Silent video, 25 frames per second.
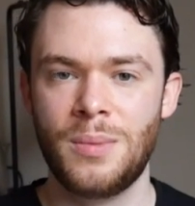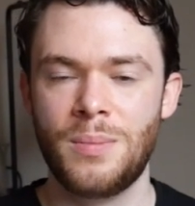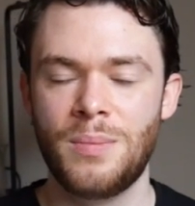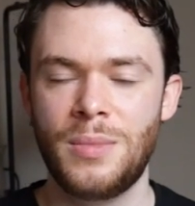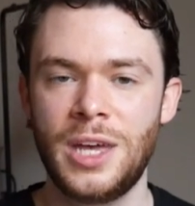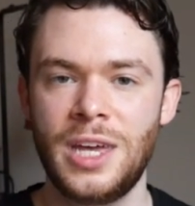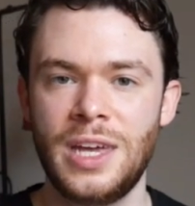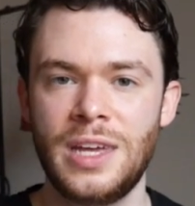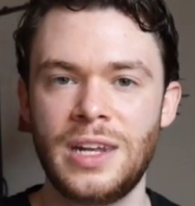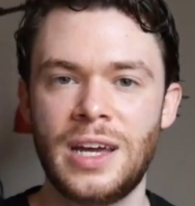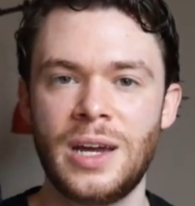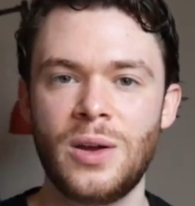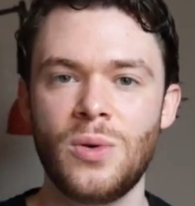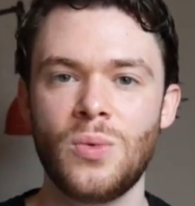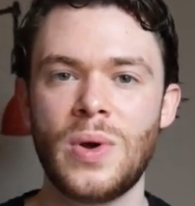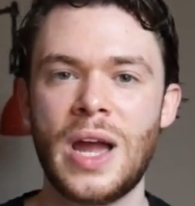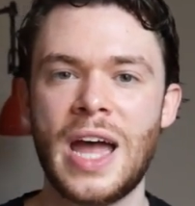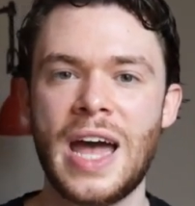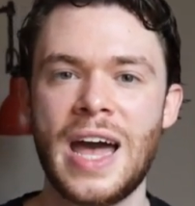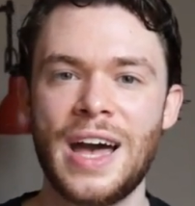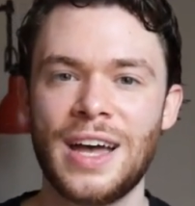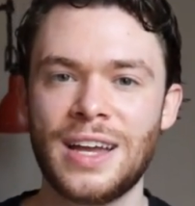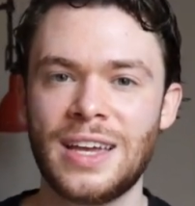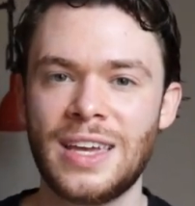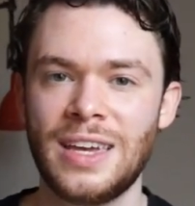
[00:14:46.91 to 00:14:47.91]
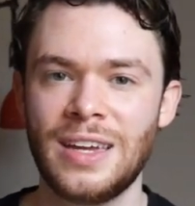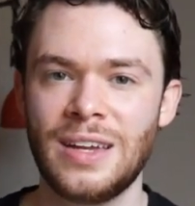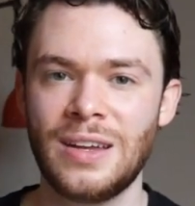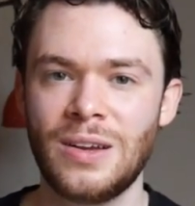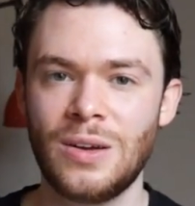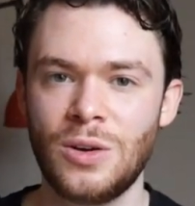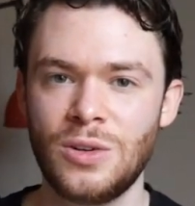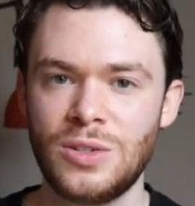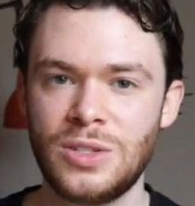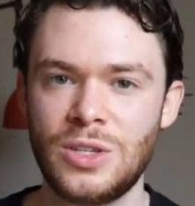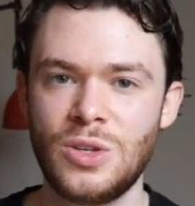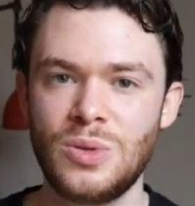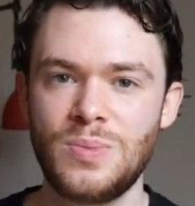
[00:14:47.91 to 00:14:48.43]
But in Iraq,
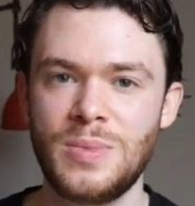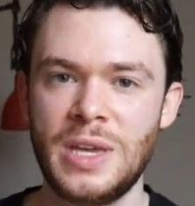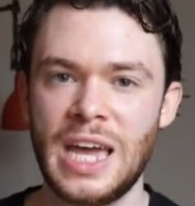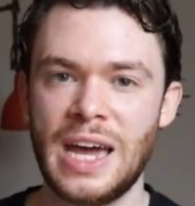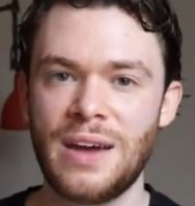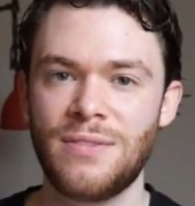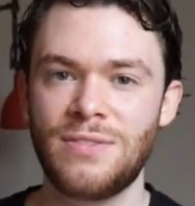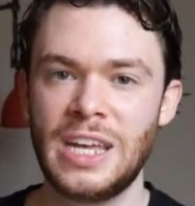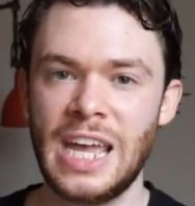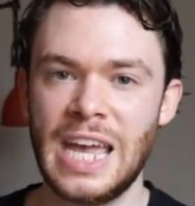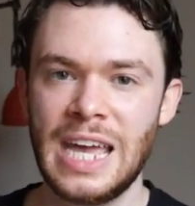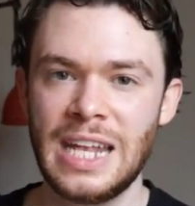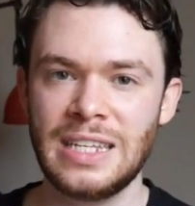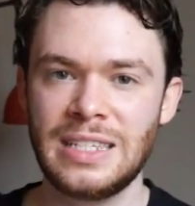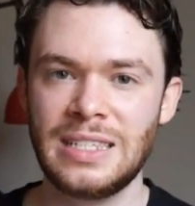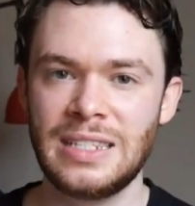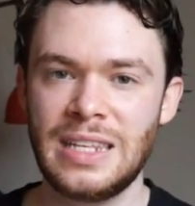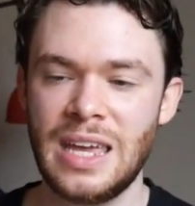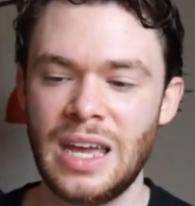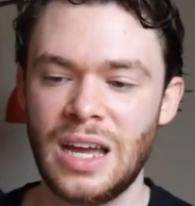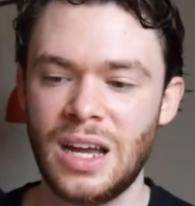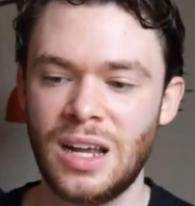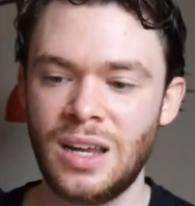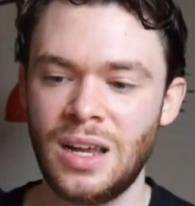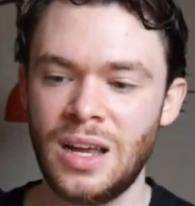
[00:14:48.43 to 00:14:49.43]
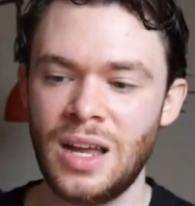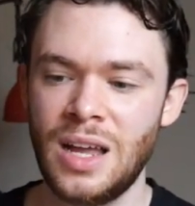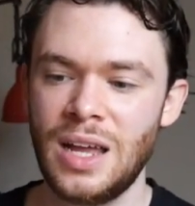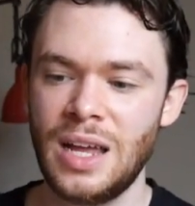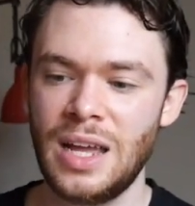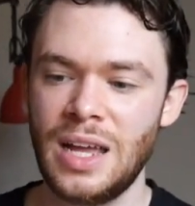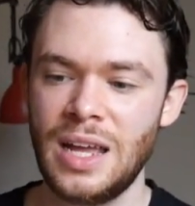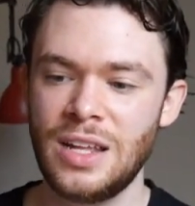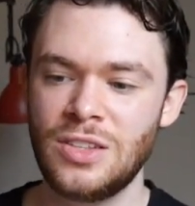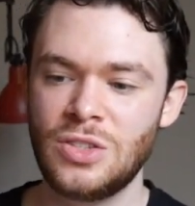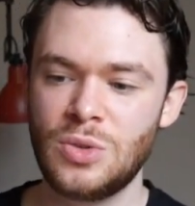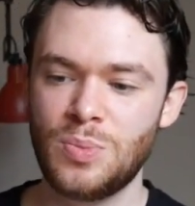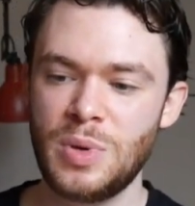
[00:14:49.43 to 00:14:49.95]
or excuse me, Afghanistan,
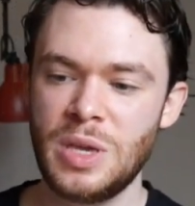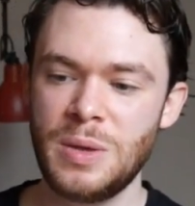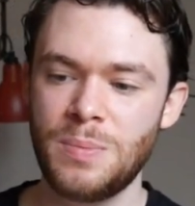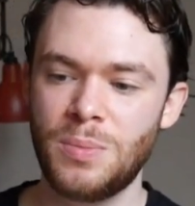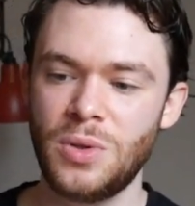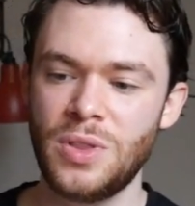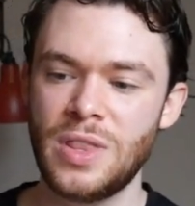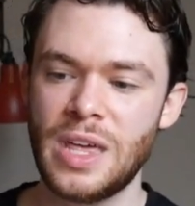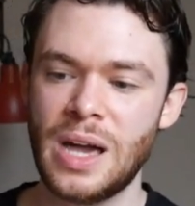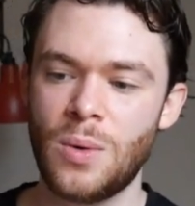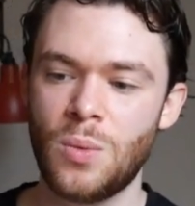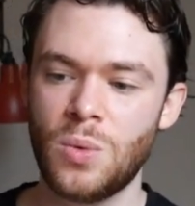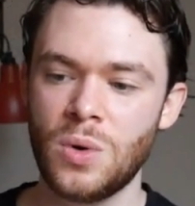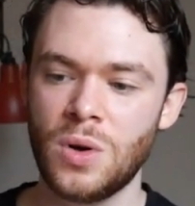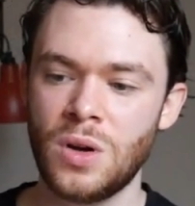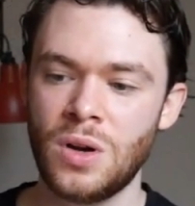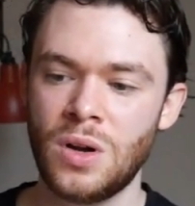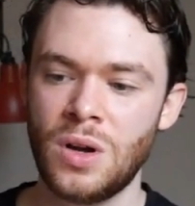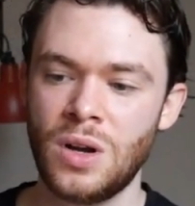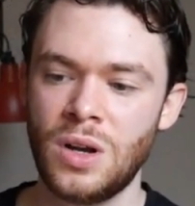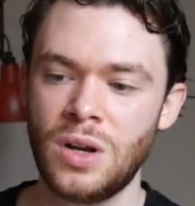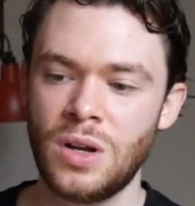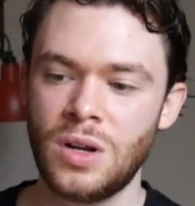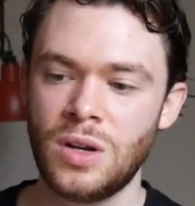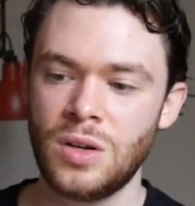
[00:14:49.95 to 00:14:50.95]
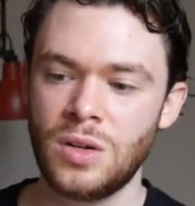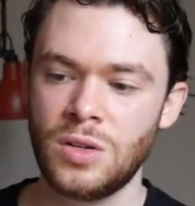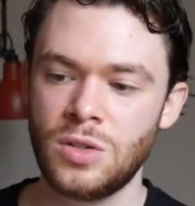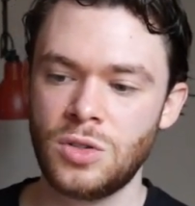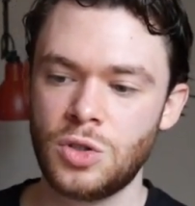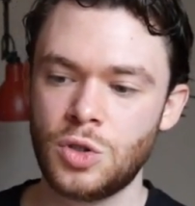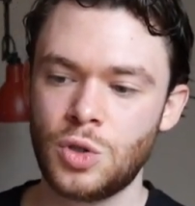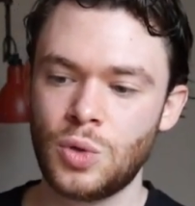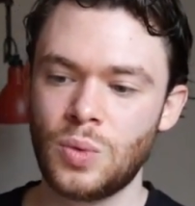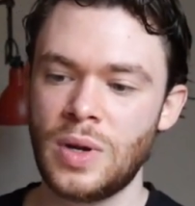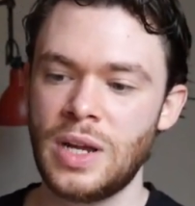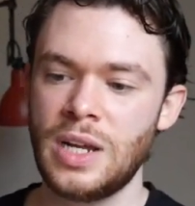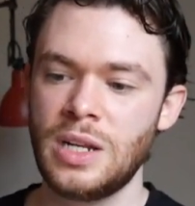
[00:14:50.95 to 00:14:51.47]
it's people that were
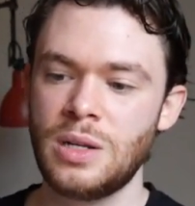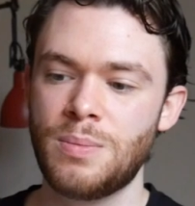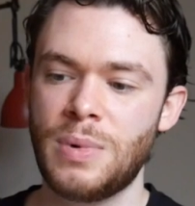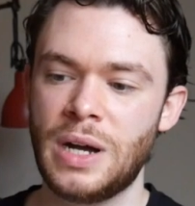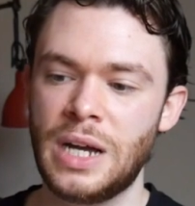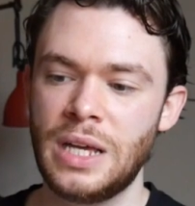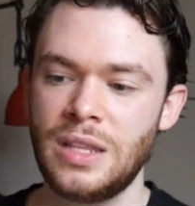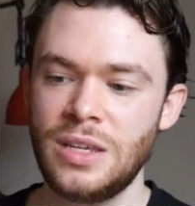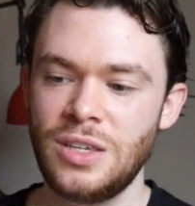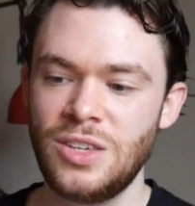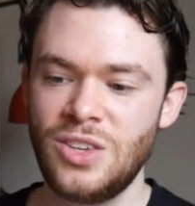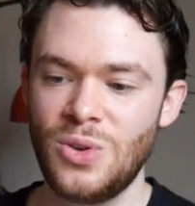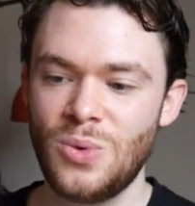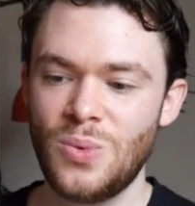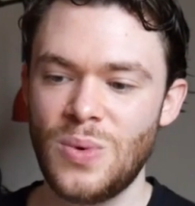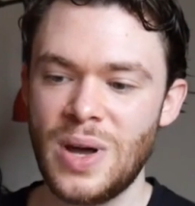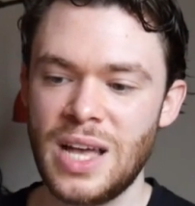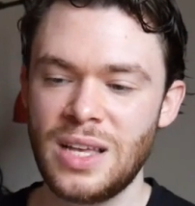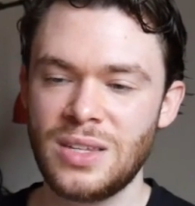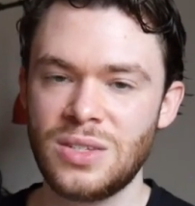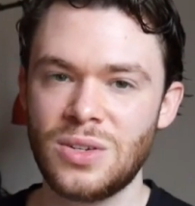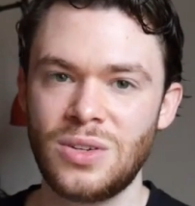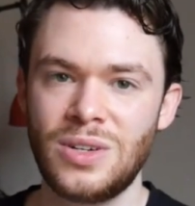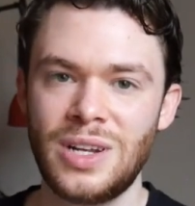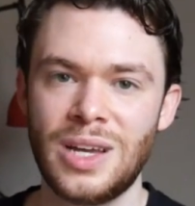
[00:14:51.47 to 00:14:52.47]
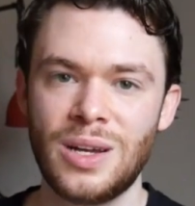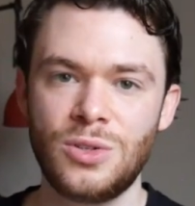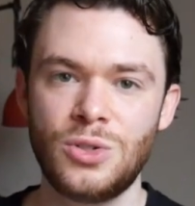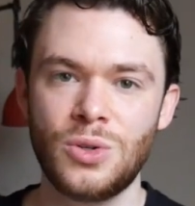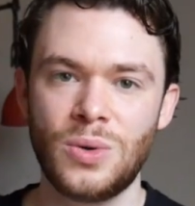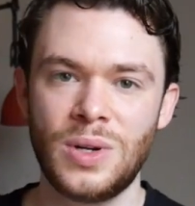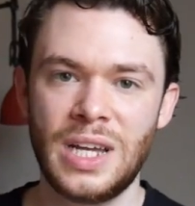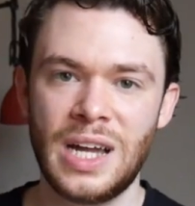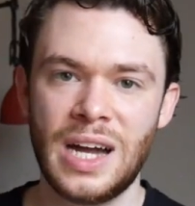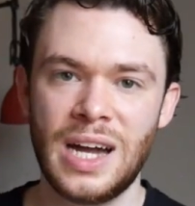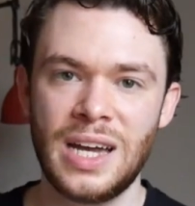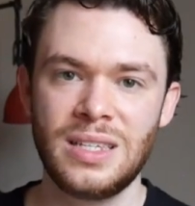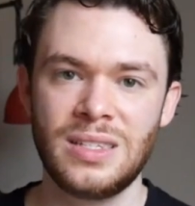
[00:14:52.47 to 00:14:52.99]
trained by the US are now
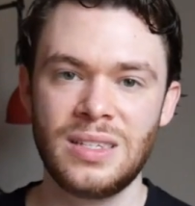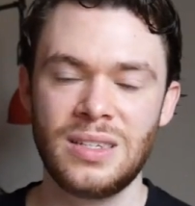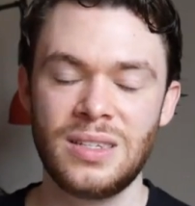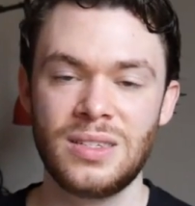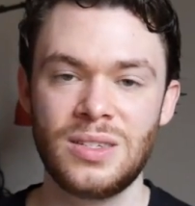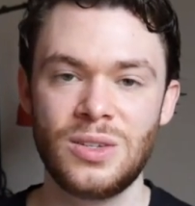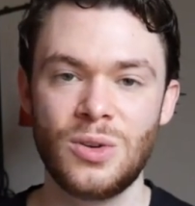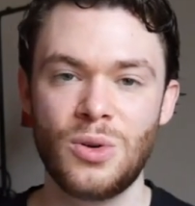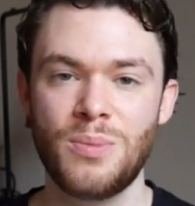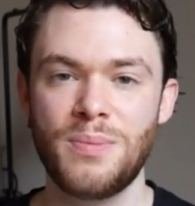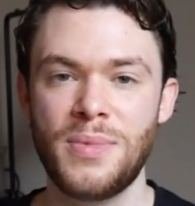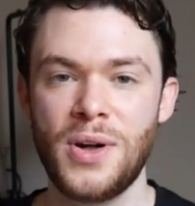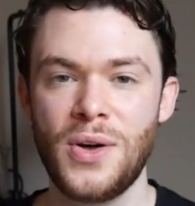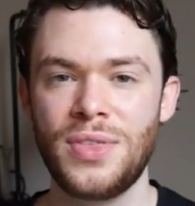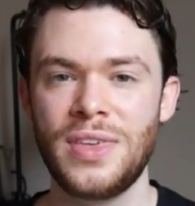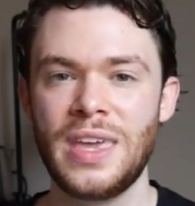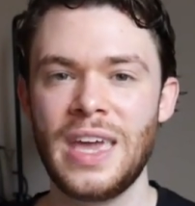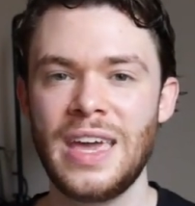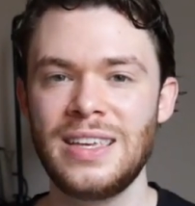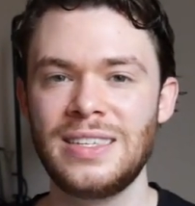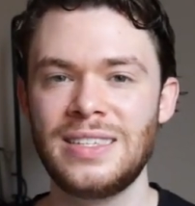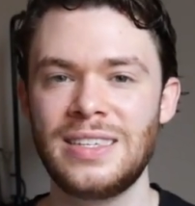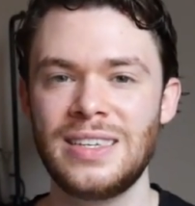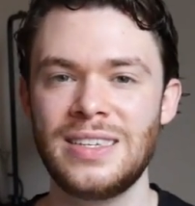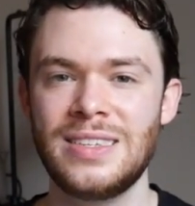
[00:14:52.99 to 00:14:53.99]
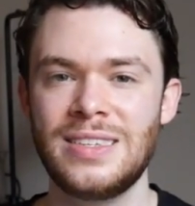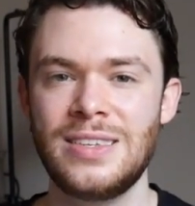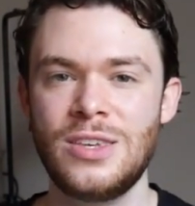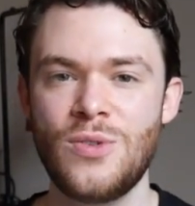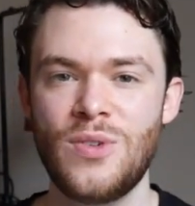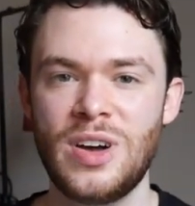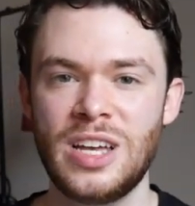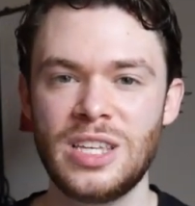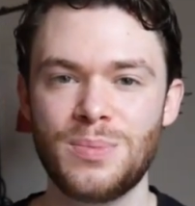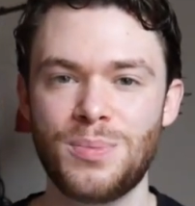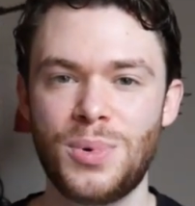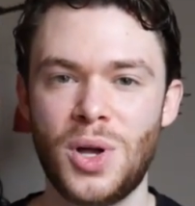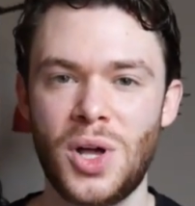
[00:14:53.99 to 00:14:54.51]
joining ISIS. So in both cases,
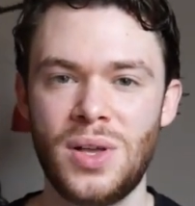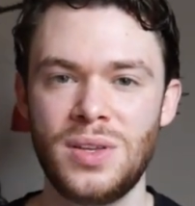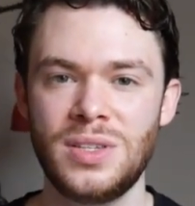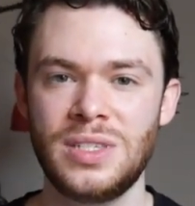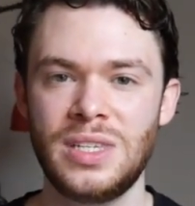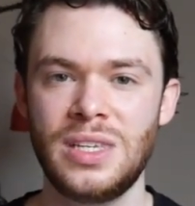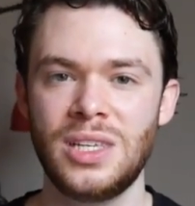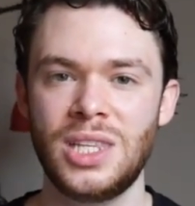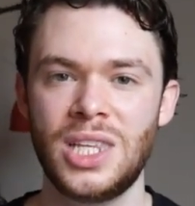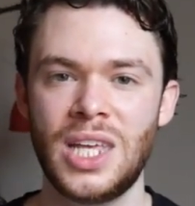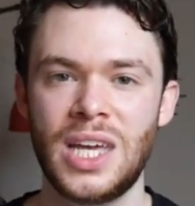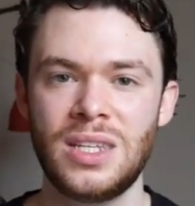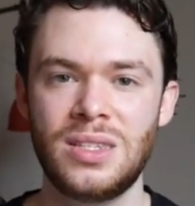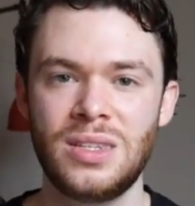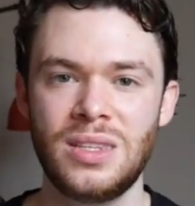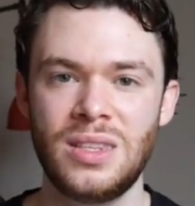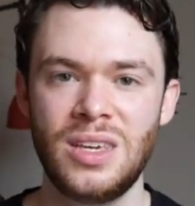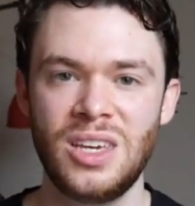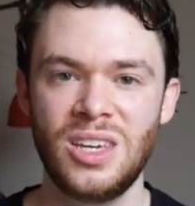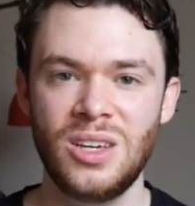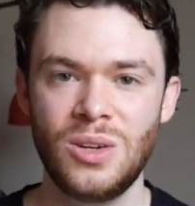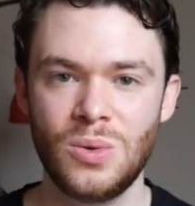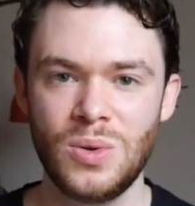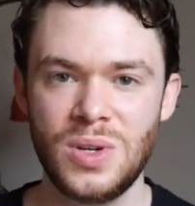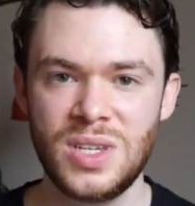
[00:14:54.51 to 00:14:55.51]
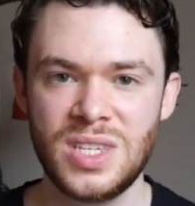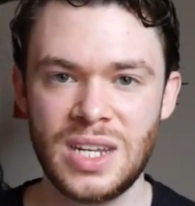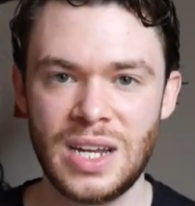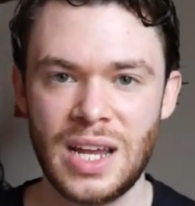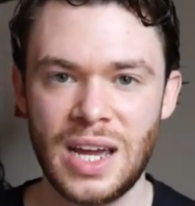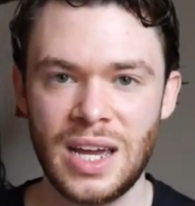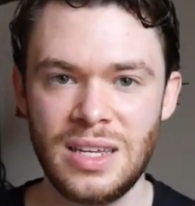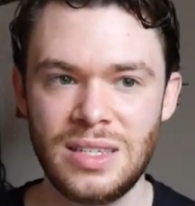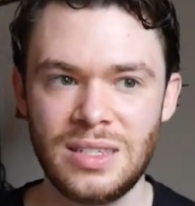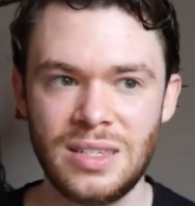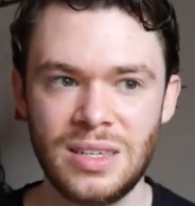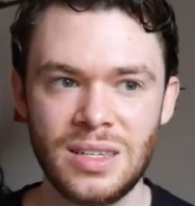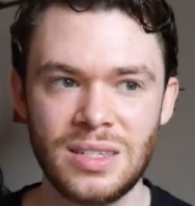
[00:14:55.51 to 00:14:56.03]
US policy led to the increase in
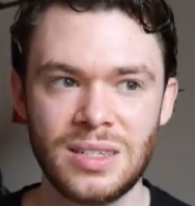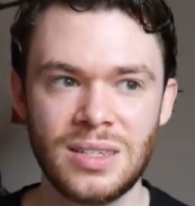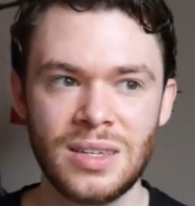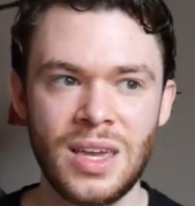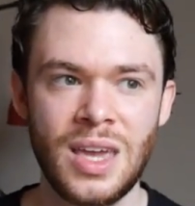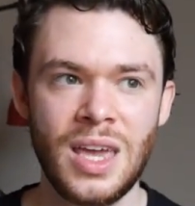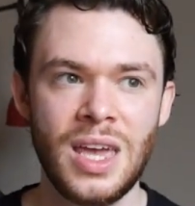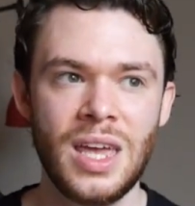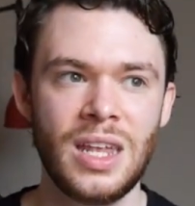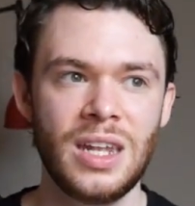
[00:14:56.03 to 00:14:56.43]
ISIS.